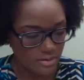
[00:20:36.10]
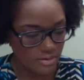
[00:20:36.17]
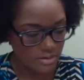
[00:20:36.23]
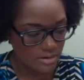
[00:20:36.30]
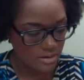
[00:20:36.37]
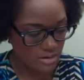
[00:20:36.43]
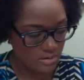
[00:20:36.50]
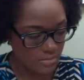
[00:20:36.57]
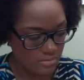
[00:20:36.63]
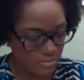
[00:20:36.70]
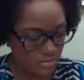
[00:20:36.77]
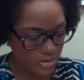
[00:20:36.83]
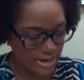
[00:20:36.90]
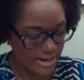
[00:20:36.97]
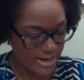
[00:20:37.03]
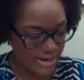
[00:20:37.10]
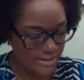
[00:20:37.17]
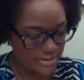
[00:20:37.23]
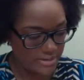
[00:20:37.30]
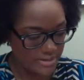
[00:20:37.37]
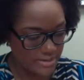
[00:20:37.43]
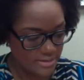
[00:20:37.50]
All
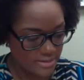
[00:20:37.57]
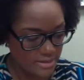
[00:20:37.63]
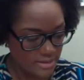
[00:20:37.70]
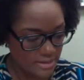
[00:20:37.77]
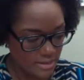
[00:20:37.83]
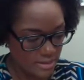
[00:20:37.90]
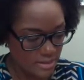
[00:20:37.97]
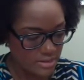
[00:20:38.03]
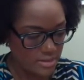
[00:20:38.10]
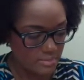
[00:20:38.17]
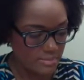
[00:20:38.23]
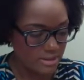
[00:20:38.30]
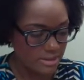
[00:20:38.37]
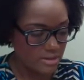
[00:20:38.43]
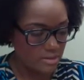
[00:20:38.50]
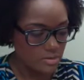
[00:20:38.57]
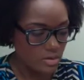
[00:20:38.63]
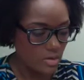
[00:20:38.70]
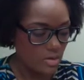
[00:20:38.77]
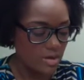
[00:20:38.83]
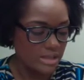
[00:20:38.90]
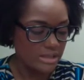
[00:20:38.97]
right. The
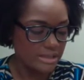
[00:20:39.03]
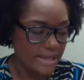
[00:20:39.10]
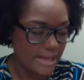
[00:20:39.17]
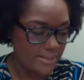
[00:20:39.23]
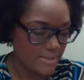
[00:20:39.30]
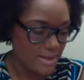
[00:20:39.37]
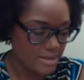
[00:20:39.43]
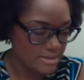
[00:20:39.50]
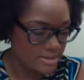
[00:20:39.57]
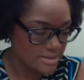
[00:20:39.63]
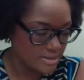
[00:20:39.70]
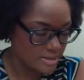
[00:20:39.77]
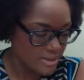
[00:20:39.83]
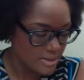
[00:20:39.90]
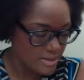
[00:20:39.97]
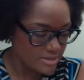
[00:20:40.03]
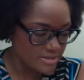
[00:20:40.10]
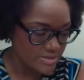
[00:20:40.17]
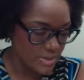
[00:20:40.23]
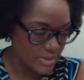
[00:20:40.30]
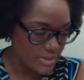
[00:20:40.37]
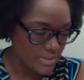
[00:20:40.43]
political climate.
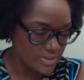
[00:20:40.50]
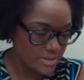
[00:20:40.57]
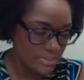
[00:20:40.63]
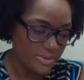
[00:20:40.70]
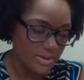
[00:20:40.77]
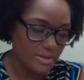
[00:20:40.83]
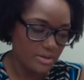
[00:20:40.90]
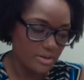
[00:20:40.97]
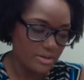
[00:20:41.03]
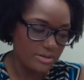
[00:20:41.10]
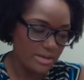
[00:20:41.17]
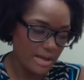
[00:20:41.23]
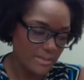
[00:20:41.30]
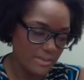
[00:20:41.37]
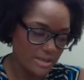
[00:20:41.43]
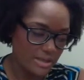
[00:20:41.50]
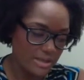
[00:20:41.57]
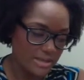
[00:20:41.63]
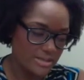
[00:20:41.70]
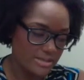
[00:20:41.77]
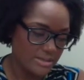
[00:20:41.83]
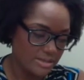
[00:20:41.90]
So the political climate
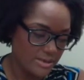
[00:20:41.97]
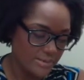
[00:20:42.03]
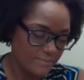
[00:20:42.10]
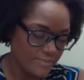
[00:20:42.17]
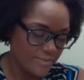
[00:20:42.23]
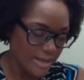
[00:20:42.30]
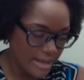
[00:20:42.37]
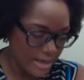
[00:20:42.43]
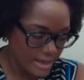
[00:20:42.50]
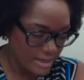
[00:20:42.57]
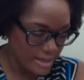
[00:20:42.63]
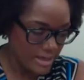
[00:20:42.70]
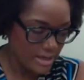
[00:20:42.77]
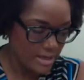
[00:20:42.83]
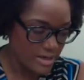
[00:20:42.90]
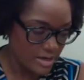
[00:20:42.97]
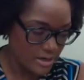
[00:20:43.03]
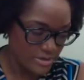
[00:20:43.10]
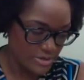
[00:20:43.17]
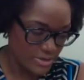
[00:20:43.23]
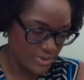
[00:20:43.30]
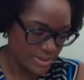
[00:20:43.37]
is any
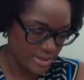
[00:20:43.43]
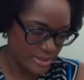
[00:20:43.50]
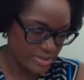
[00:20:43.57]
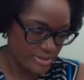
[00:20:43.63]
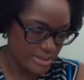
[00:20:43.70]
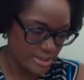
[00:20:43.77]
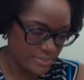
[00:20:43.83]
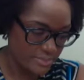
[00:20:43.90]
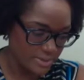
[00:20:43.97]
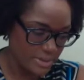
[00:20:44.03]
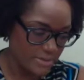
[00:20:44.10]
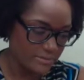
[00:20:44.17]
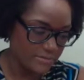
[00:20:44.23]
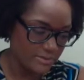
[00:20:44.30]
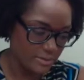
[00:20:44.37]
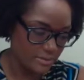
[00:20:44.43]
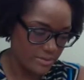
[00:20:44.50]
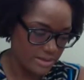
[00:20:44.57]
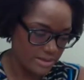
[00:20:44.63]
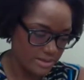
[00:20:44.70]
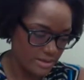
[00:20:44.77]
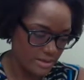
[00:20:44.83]
country deeply
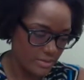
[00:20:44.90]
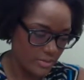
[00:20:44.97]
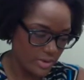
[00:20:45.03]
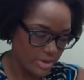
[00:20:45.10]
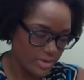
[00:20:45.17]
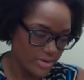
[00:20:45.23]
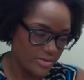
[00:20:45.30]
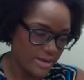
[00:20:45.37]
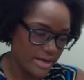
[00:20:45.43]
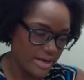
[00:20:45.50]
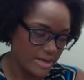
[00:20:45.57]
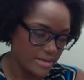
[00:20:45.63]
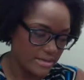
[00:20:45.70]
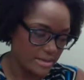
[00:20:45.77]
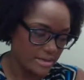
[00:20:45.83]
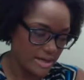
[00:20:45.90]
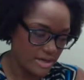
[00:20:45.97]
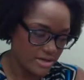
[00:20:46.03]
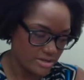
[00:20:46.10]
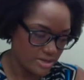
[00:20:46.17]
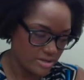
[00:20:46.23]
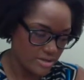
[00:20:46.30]
influencing, whether that is a
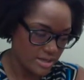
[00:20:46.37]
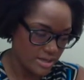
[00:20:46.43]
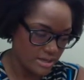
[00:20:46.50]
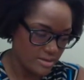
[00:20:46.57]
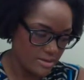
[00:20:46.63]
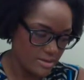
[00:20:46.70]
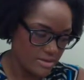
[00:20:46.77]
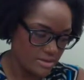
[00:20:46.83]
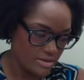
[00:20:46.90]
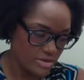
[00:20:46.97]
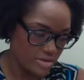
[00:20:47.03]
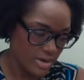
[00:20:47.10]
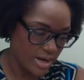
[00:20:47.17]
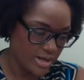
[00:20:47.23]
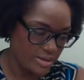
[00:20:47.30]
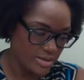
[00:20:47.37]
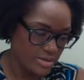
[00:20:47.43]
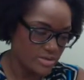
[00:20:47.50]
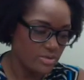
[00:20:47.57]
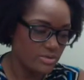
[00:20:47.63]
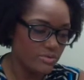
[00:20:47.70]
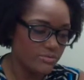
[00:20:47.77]
nation that is attracted
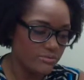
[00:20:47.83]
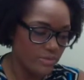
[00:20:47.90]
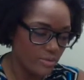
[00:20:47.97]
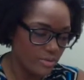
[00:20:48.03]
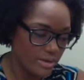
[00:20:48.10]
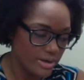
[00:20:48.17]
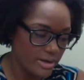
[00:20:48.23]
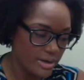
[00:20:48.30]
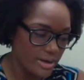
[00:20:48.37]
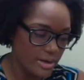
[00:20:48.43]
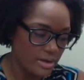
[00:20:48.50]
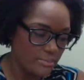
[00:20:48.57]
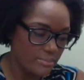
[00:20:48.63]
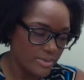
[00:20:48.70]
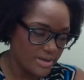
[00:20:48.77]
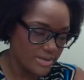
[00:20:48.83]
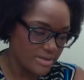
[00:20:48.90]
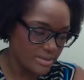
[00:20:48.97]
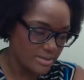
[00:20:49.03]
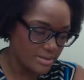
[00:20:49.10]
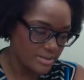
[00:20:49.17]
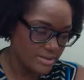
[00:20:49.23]
to foreign
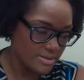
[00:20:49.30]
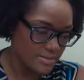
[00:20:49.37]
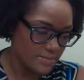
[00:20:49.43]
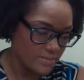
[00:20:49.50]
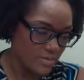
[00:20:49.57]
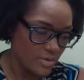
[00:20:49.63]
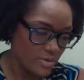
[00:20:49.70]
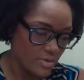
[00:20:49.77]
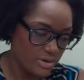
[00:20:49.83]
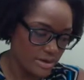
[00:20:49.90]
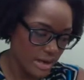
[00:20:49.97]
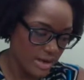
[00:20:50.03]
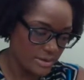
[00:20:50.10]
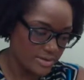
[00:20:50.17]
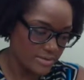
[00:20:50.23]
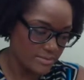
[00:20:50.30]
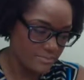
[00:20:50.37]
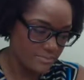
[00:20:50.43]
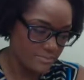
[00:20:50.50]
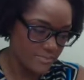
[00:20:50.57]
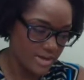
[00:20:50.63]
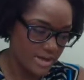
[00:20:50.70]
business or not.
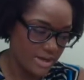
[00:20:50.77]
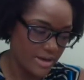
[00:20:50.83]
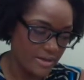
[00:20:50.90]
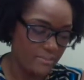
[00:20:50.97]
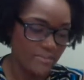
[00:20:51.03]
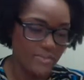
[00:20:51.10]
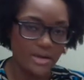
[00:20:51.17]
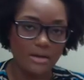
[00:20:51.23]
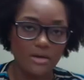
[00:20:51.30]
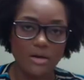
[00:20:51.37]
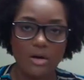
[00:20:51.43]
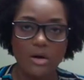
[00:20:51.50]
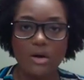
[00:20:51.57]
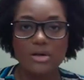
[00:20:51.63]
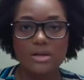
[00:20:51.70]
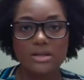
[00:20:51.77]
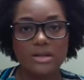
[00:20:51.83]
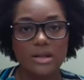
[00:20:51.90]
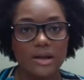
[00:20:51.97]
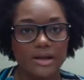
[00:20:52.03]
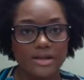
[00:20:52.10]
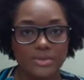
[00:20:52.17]
Okay. It all
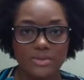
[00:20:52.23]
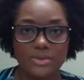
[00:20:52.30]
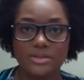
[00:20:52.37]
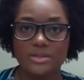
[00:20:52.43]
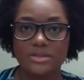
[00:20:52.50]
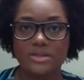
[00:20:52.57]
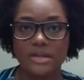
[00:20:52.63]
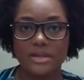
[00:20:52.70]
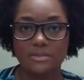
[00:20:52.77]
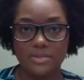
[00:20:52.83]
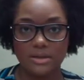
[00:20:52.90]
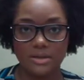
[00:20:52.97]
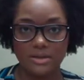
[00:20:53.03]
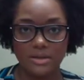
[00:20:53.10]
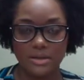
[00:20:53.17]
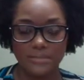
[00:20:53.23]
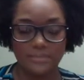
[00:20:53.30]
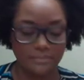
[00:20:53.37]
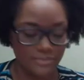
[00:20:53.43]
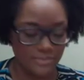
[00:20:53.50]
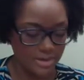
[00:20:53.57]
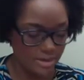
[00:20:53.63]
aligns with sustainability.
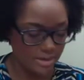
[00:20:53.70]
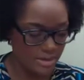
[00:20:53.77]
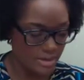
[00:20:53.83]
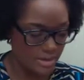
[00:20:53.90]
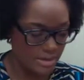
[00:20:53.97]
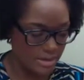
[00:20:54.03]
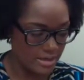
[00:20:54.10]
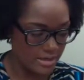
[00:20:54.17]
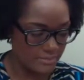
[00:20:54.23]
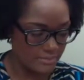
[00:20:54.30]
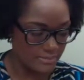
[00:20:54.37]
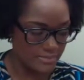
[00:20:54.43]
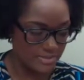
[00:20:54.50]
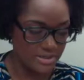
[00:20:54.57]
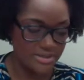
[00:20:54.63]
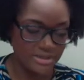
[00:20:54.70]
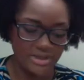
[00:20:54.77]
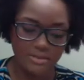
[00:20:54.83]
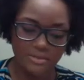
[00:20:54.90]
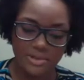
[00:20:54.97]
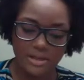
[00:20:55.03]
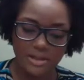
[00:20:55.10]

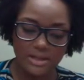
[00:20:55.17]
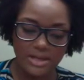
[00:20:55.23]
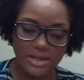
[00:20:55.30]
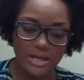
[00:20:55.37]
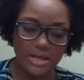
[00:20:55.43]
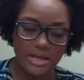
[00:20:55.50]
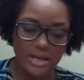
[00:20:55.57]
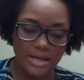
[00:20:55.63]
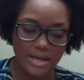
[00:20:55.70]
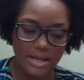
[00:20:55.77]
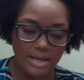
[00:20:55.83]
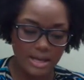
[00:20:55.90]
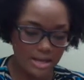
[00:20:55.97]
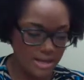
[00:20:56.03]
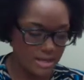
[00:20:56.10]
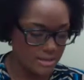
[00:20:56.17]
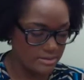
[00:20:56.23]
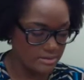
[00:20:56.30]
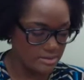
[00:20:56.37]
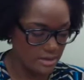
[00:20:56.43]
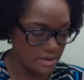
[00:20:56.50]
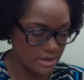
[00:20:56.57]
Sustainability
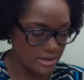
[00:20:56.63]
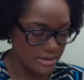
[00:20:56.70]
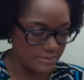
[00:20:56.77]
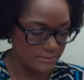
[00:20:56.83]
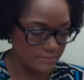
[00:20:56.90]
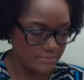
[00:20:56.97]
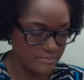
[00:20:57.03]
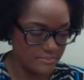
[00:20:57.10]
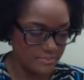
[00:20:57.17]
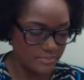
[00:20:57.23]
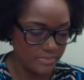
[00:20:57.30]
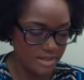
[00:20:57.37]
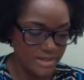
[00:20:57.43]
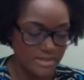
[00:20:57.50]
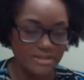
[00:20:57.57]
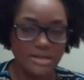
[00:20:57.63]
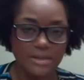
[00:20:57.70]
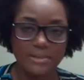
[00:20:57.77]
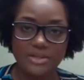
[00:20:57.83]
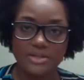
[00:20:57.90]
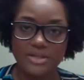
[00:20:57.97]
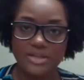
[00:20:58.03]
and
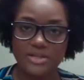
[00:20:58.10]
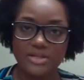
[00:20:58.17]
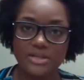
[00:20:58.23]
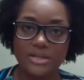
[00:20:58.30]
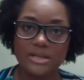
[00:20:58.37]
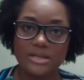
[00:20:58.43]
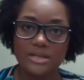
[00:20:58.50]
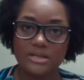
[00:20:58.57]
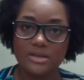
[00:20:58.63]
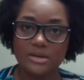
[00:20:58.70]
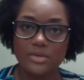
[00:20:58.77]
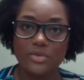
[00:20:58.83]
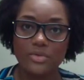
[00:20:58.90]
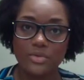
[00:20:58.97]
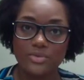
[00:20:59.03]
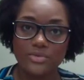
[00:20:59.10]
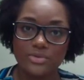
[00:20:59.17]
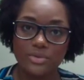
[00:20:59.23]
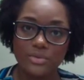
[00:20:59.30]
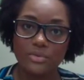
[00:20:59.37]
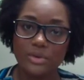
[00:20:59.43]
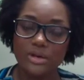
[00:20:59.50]
stabilization is
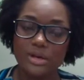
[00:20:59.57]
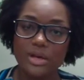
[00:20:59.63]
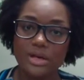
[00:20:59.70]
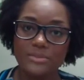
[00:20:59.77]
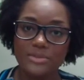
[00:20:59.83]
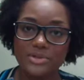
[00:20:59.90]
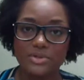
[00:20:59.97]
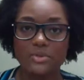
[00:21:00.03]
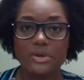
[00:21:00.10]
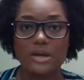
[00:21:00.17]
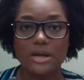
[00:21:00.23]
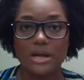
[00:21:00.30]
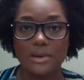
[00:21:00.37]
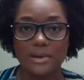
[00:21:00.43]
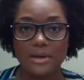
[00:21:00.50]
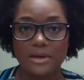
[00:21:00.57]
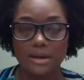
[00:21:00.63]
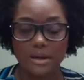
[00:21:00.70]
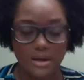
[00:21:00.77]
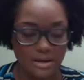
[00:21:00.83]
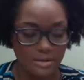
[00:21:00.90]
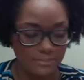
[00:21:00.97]
crucial when it comes to economic
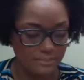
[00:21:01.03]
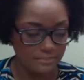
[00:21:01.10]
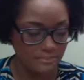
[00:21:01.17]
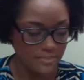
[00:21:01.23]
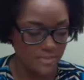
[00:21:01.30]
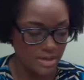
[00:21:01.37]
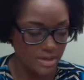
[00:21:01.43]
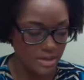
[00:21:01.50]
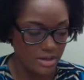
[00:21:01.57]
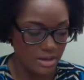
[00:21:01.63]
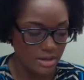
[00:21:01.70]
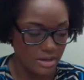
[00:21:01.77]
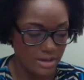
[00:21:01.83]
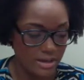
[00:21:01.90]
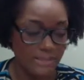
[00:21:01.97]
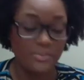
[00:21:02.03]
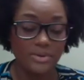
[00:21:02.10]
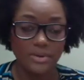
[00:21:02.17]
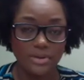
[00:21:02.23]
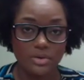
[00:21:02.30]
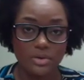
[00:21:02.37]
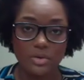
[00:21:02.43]
and
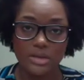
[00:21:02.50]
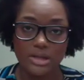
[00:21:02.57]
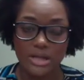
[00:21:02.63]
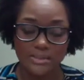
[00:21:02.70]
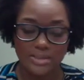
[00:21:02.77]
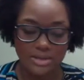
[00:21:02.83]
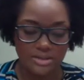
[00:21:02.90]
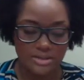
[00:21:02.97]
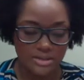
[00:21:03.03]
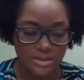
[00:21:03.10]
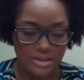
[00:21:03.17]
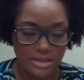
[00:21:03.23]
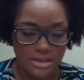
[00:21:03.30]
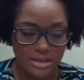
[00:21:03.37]
political climates.